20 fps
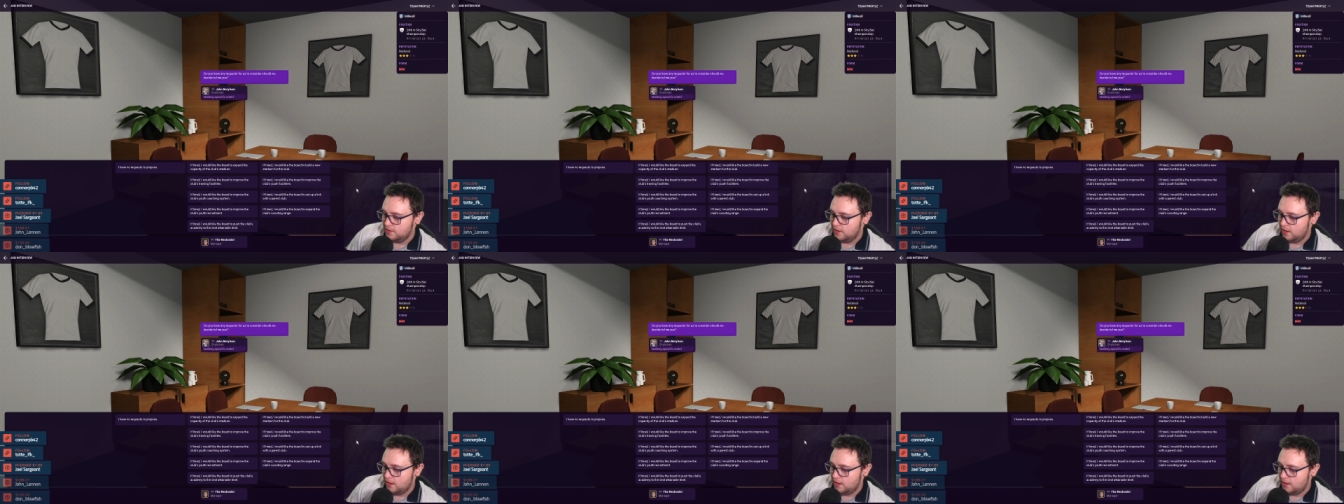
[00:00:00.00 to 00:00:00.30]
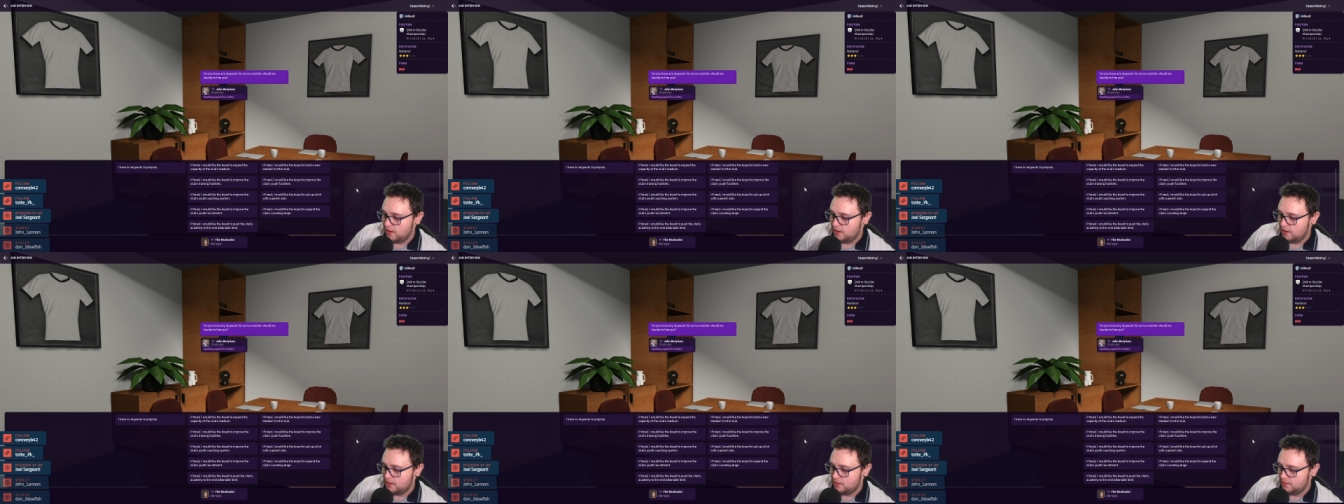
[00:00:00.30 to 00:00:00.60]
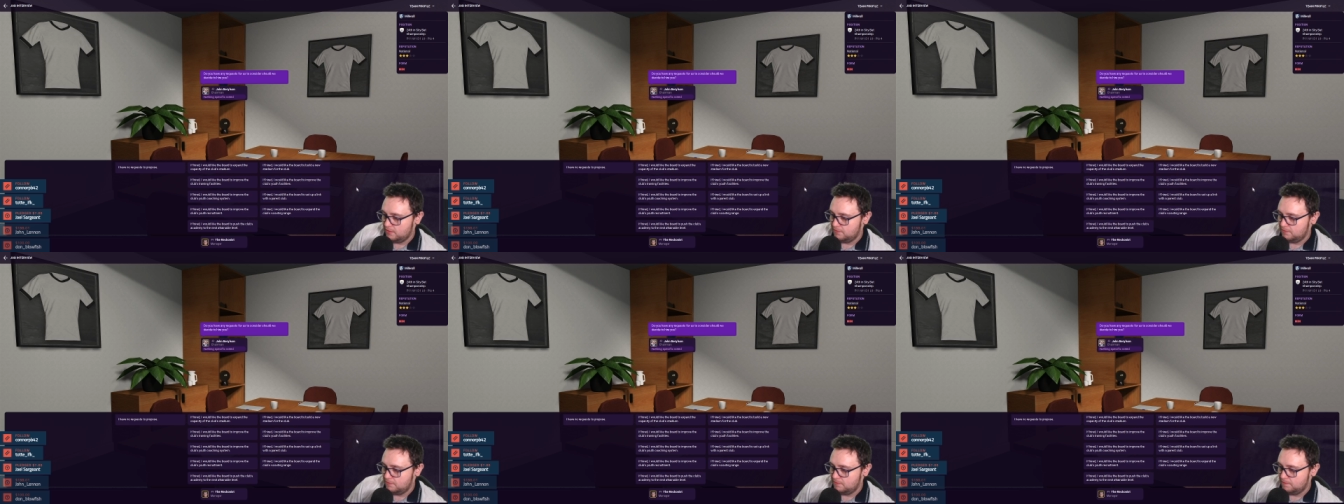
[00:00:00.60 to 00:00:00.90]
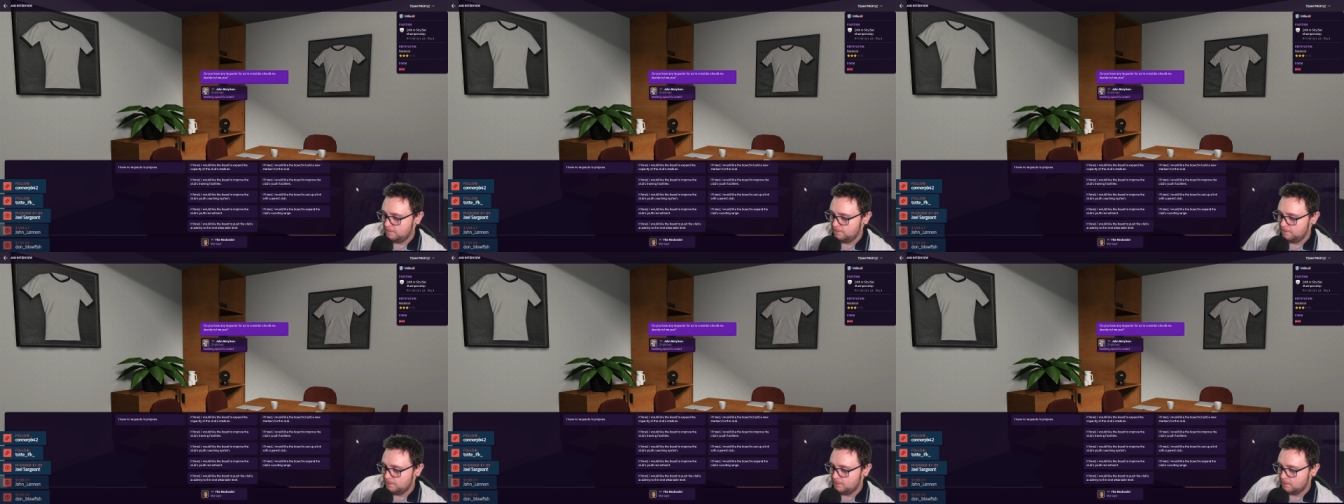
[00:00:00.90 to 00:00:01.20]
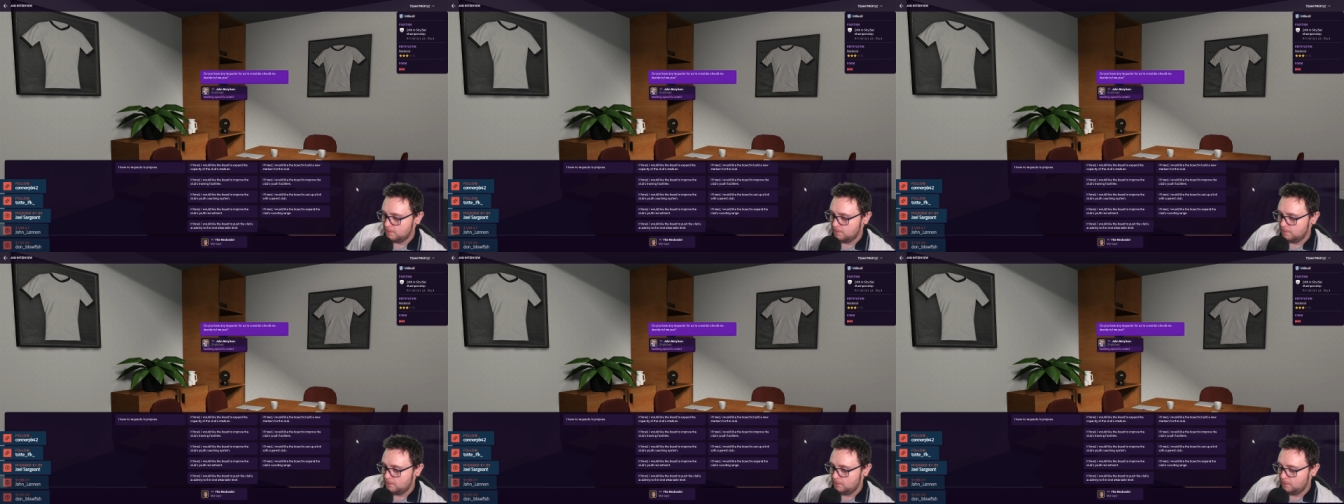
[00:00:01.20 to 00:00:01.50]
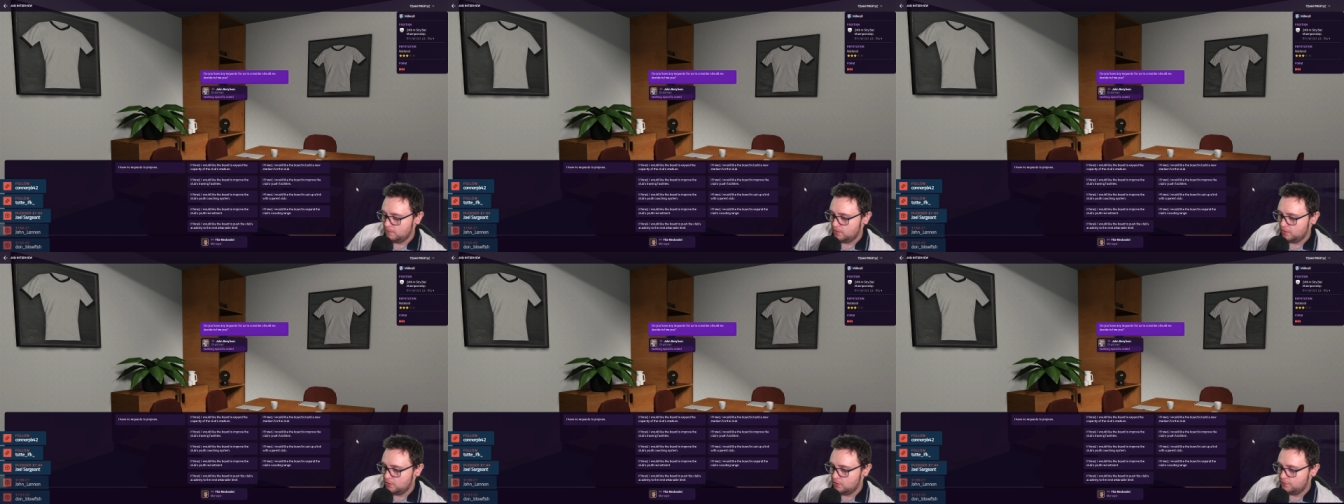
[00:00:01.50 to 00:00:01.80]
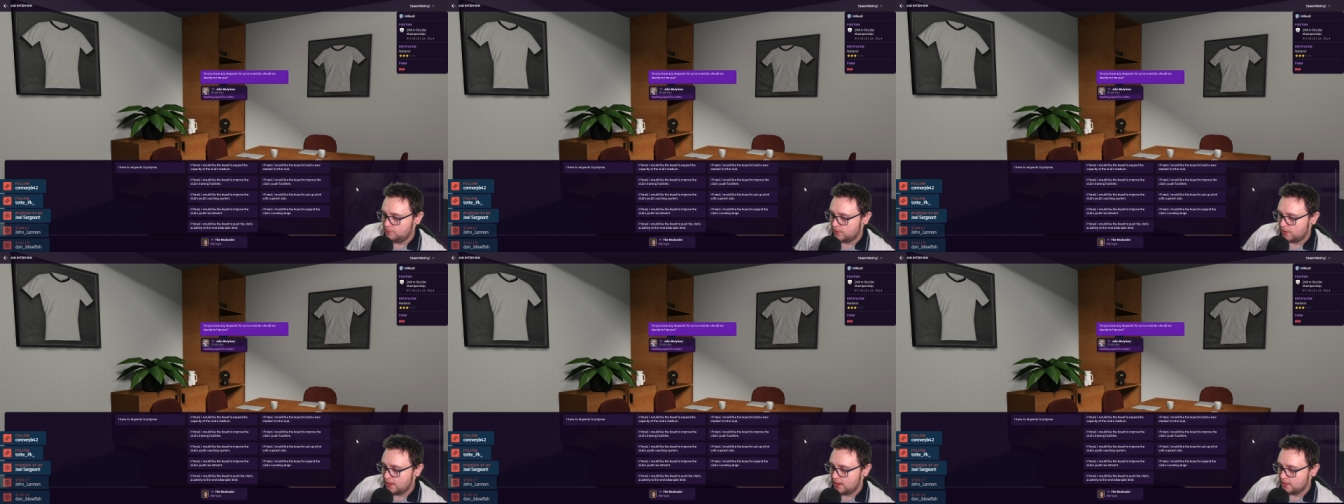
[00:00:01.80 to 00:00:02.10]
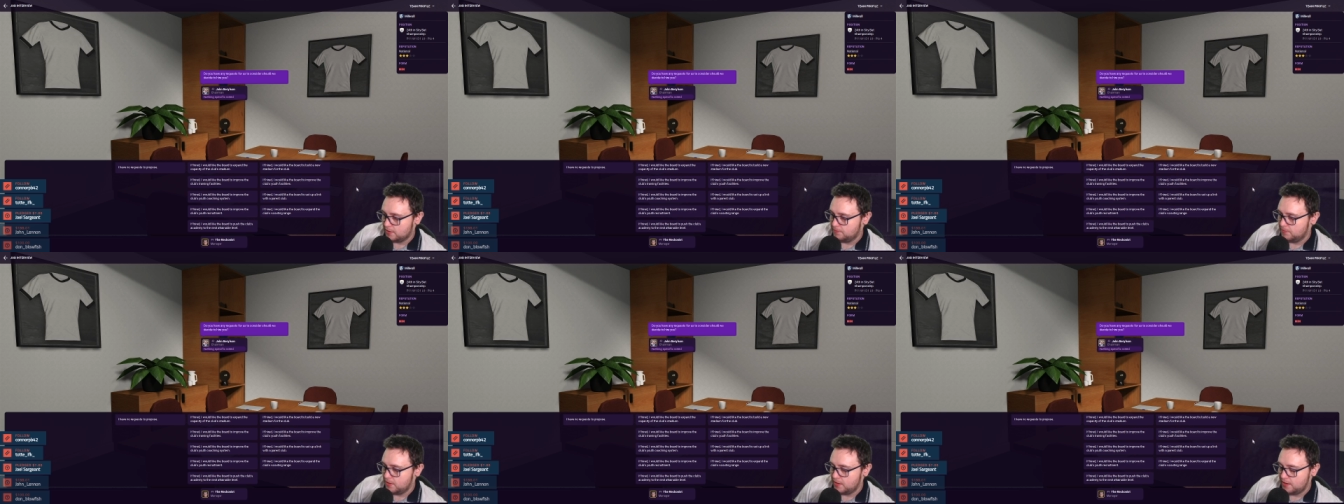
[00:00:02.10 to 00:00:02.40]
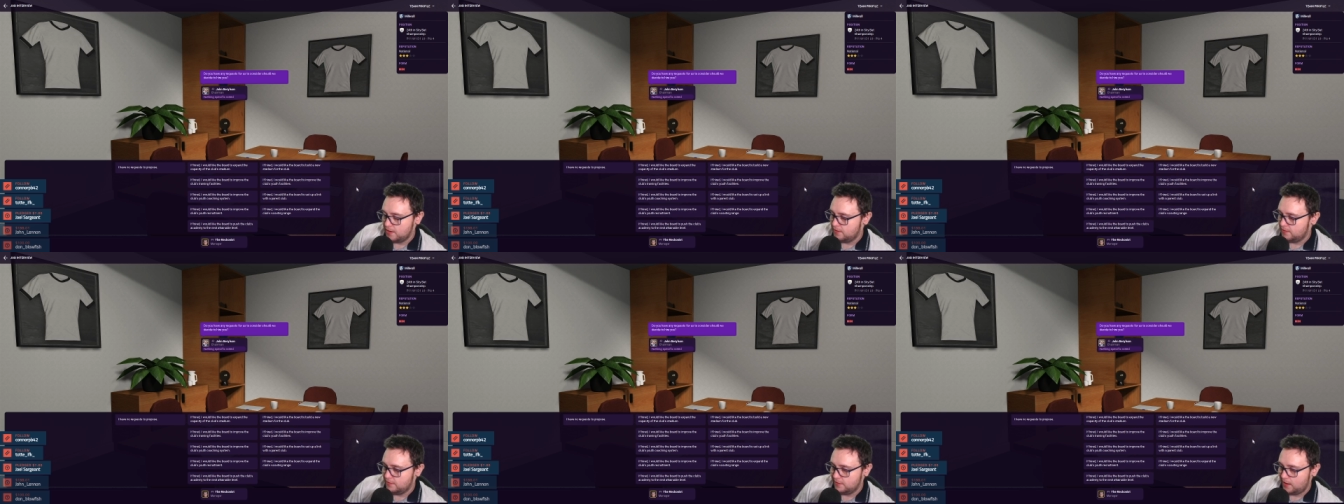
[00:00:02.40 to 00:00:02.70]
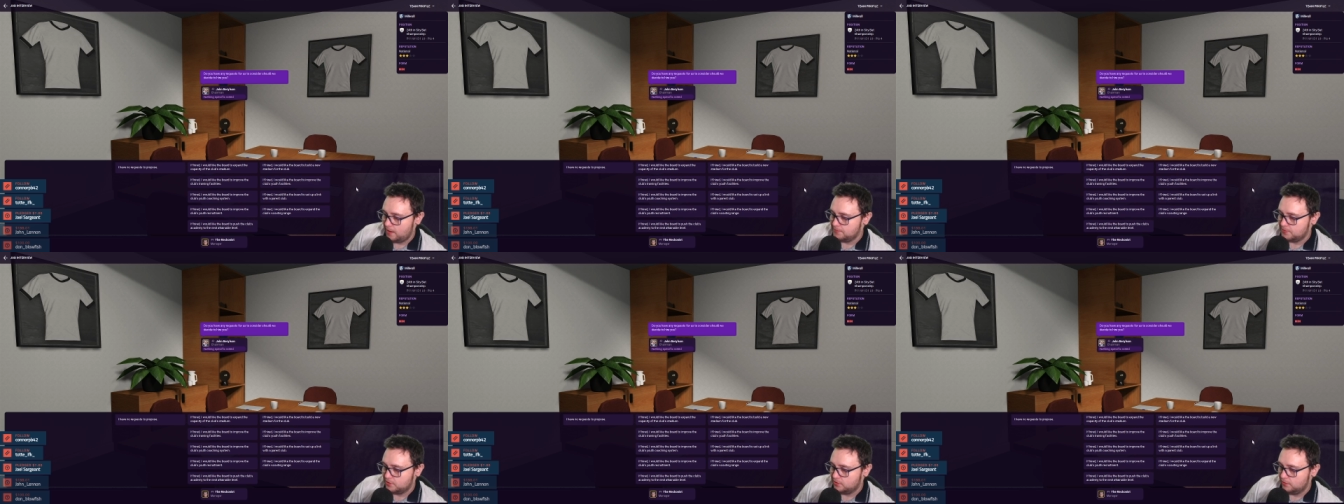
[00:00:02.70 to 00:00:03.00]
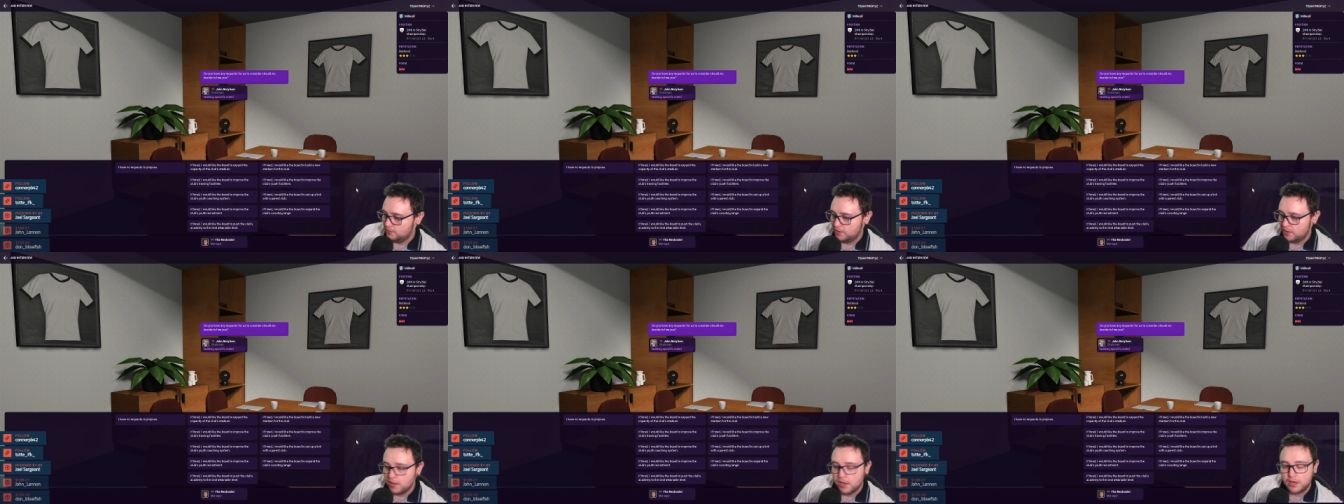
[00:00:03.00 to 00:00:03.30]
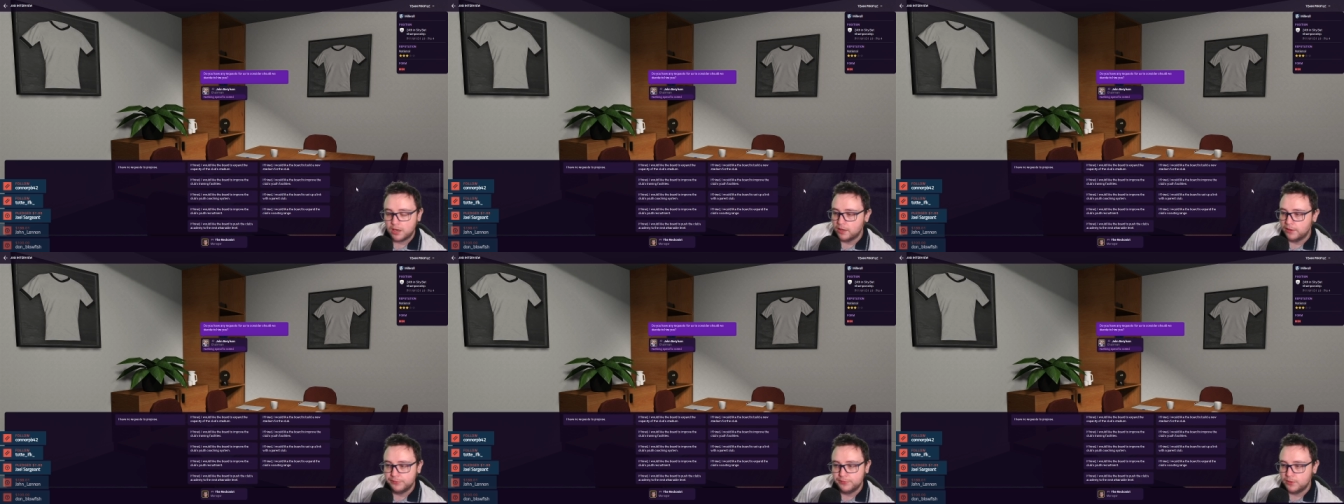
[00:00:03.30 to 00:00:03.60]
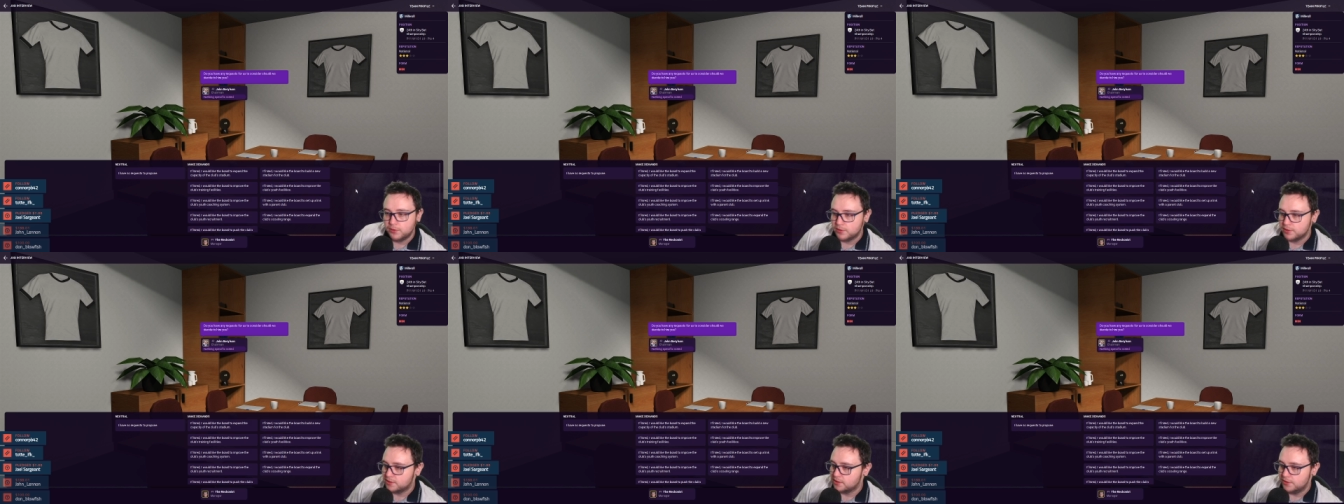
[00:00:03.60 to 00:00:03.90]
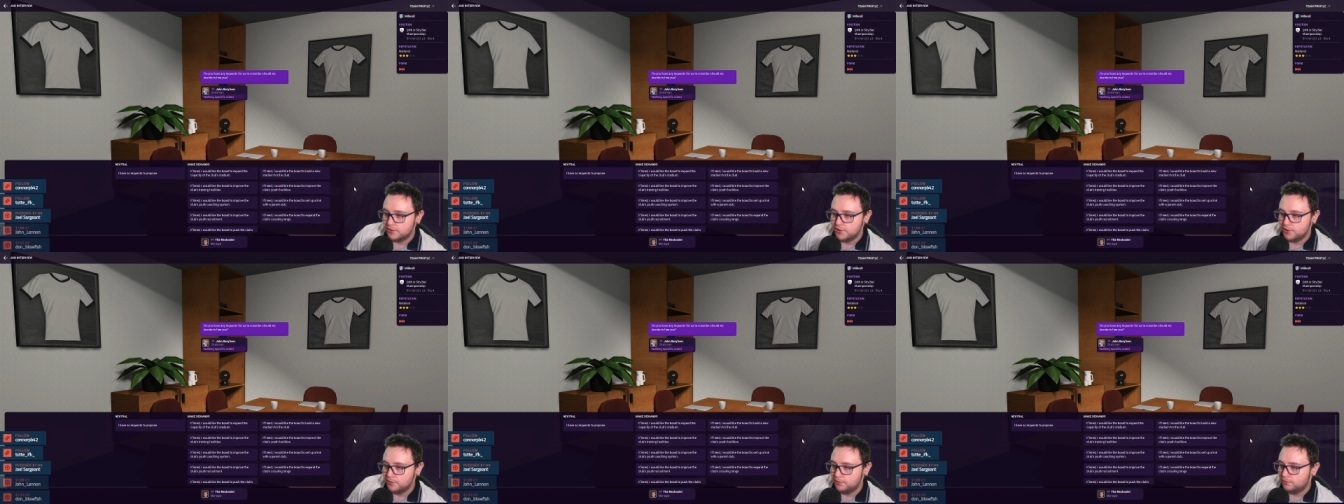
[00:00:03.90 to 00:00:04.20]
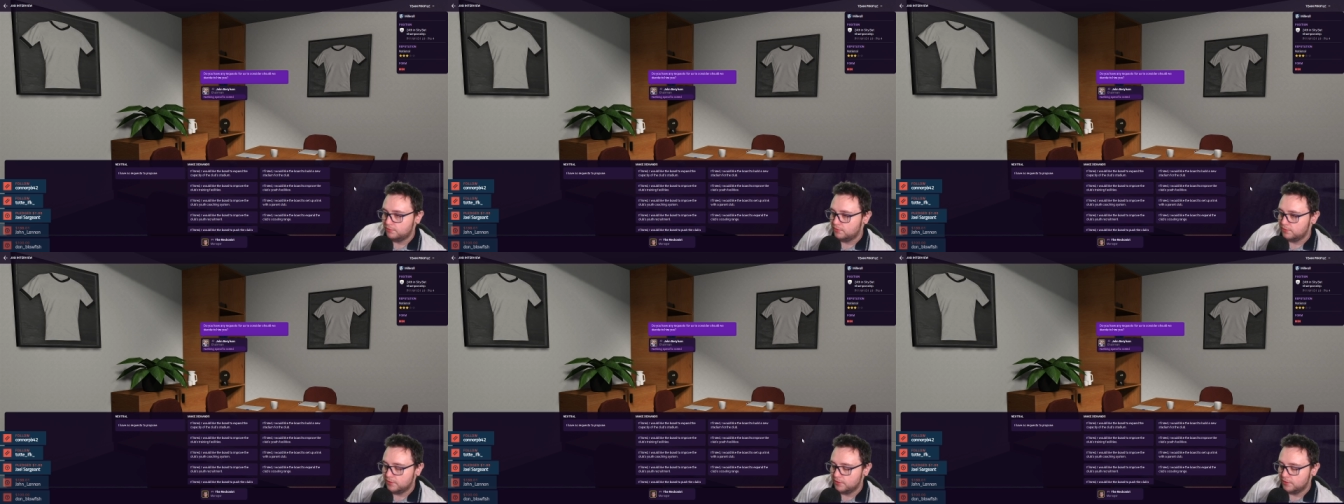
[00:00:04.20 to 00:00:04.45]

Um, Youth Academy, absolutely not going to focus on youth.